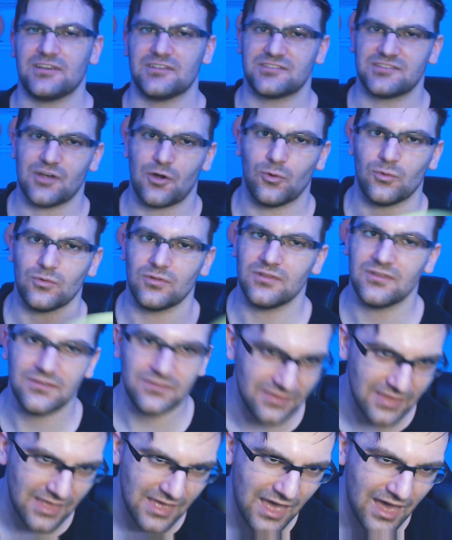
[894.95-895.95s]
So
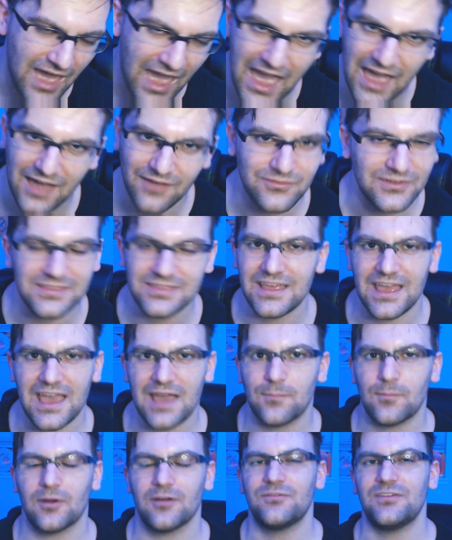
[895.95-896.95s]
having the
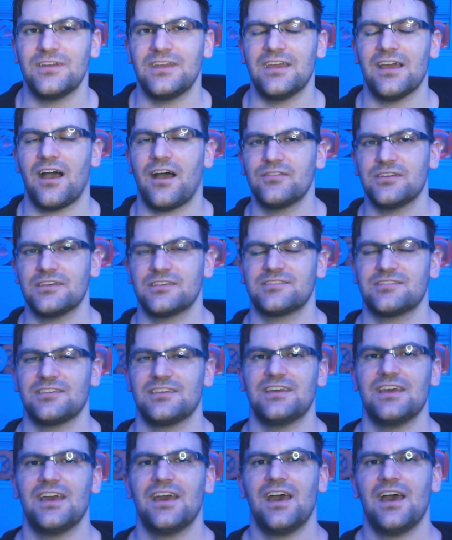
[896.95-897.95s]
MRV,
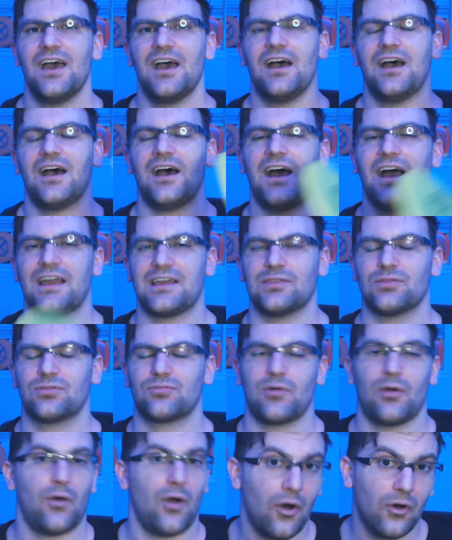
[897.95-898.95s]
obviously, I can
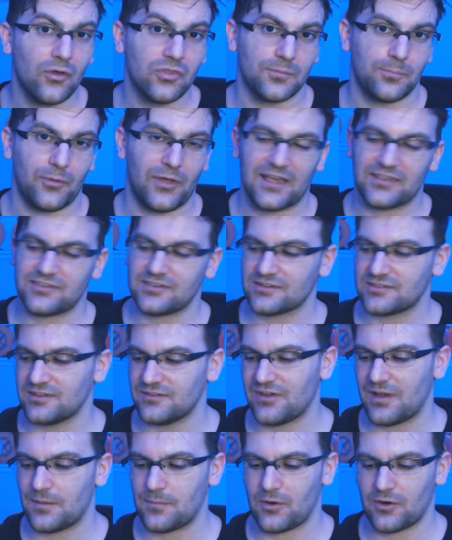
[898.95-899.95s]
throw all the plastics of
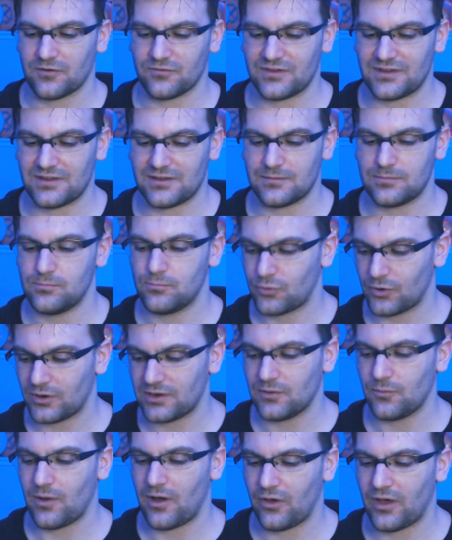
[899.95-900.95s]
MRV pretty
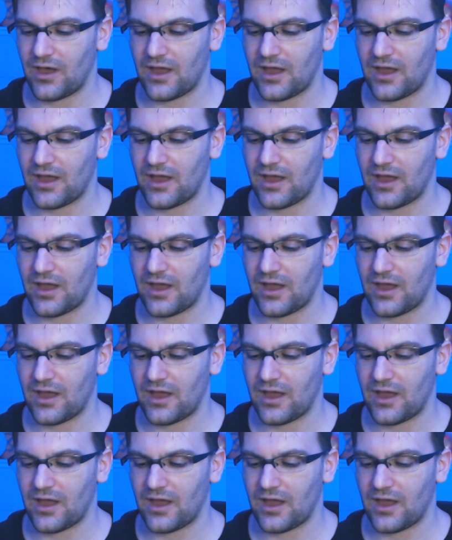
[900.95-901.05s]
well.